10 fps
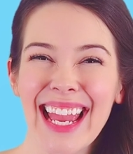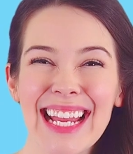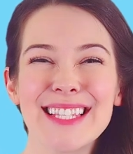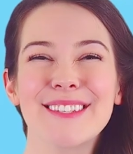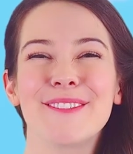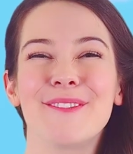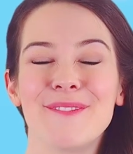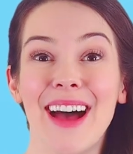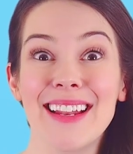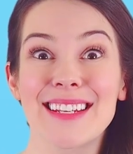It's
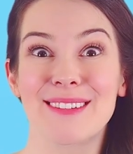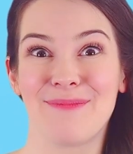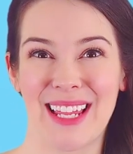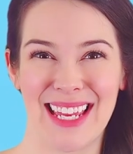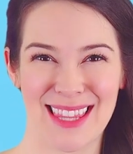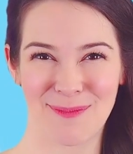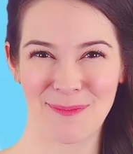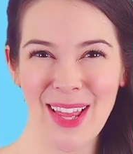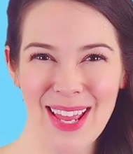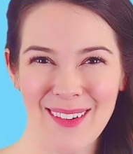fun to play at the
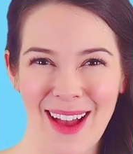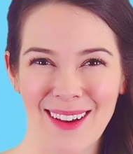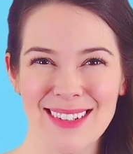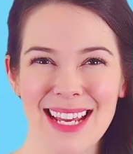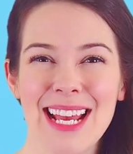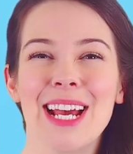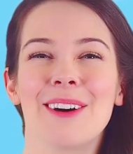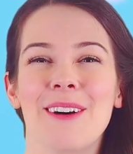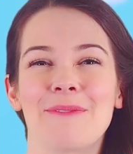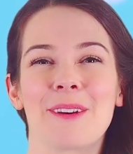playground
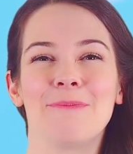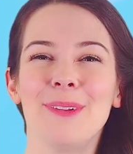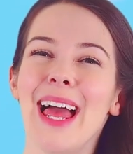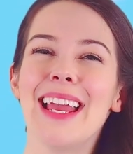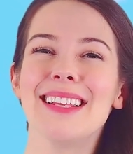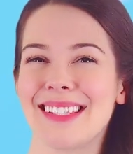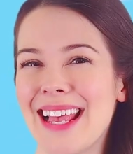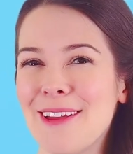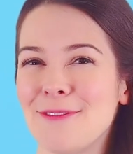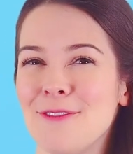when we're playing
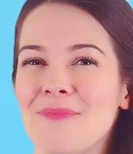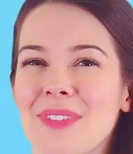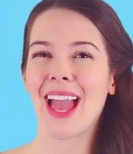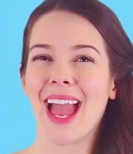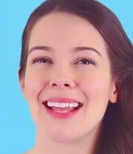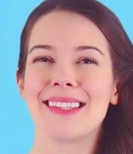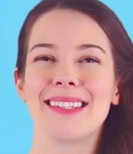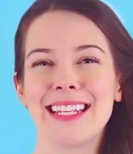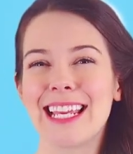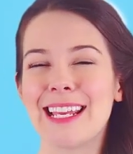safe and
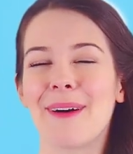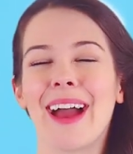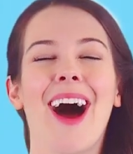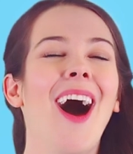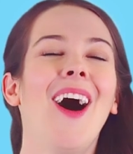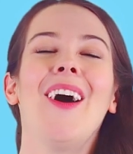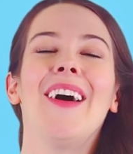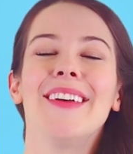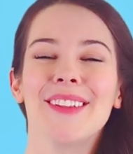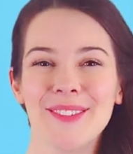sticking by
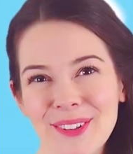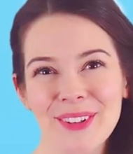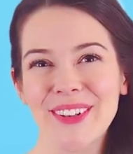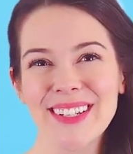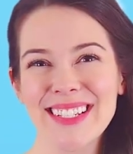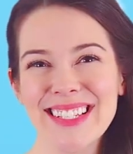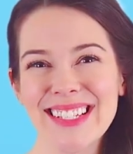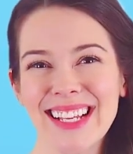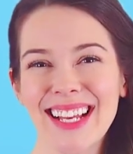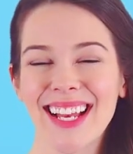all the rules.